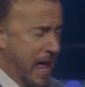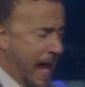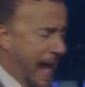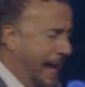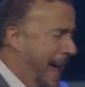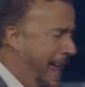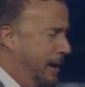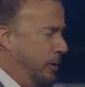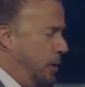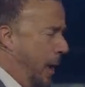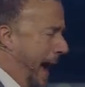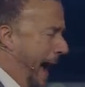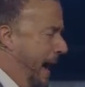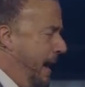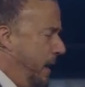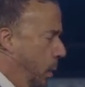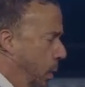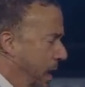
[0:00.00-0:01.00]
And I don't know
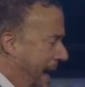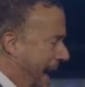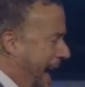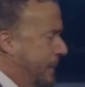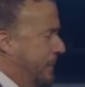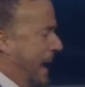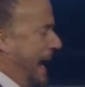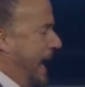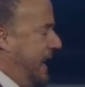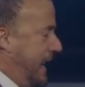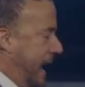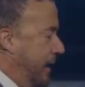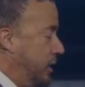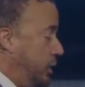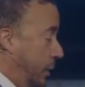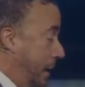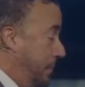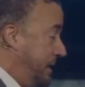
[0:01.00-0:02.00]
how in the world anybody
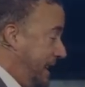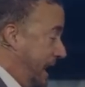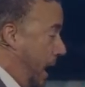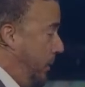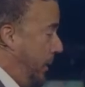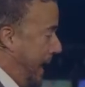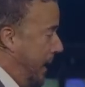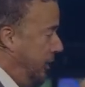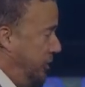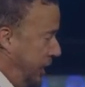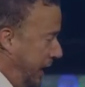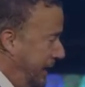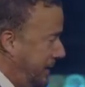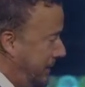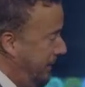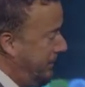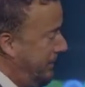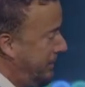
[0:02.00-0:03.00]
deals with himself without
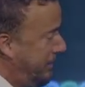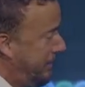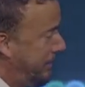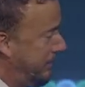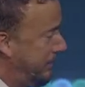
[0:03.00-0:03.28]
Jesus.